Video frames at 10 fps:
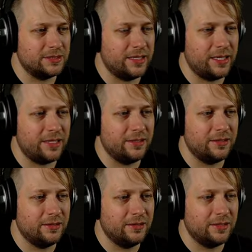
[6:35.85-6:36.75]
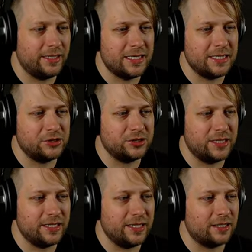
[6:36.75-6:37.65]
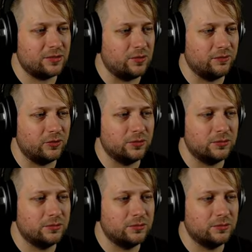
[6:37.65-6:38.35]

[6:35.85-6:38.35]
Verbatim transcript: then they can't just get knocked over